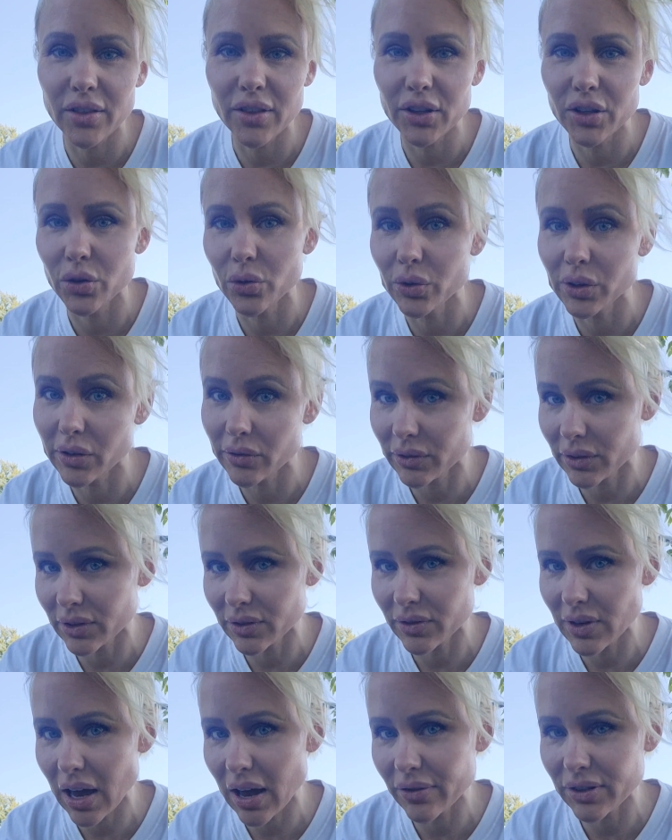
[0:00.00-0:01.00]
Like, you only have to
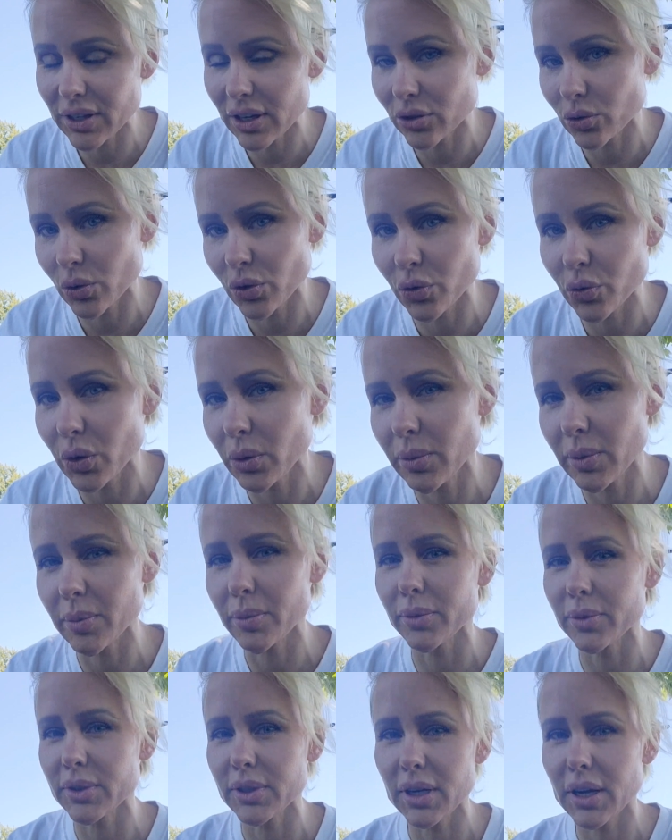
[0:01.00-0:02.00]
have sex with 3
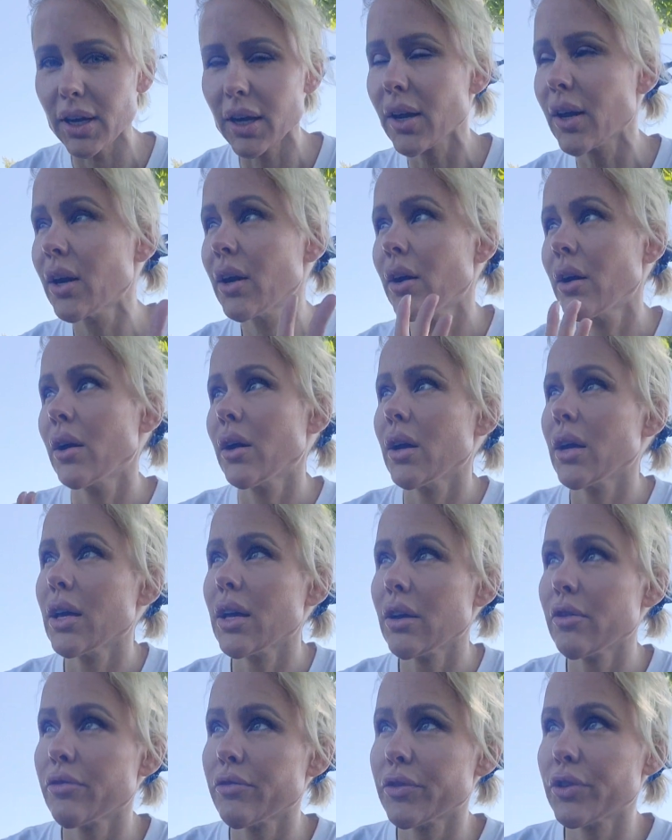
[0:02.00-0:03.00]
people today
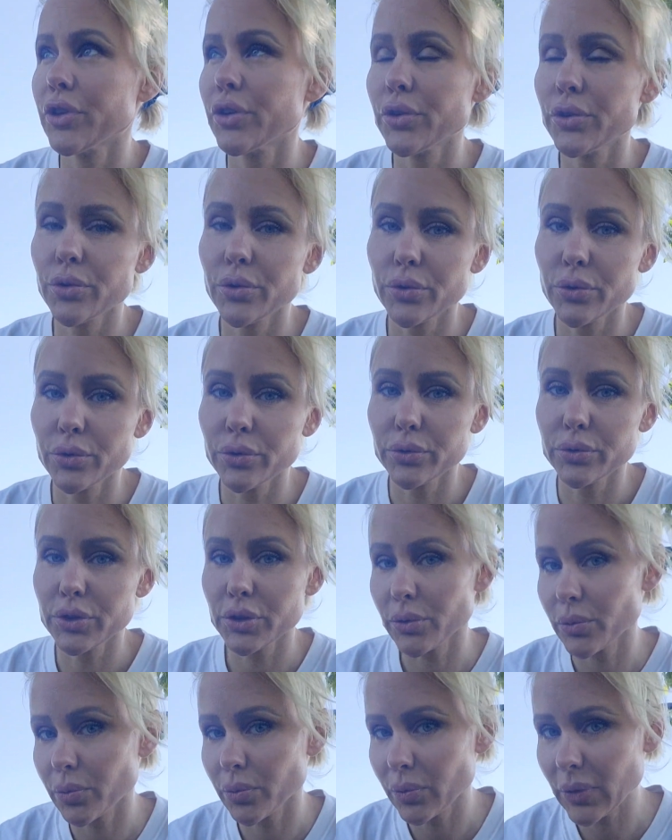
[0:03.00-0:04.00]
if you
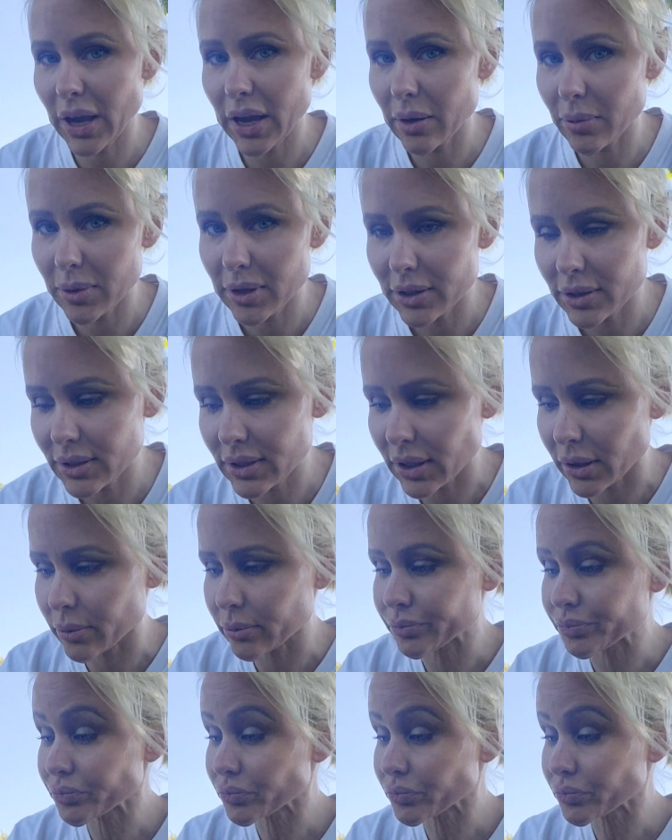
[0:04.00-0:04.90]
do A, B, and C.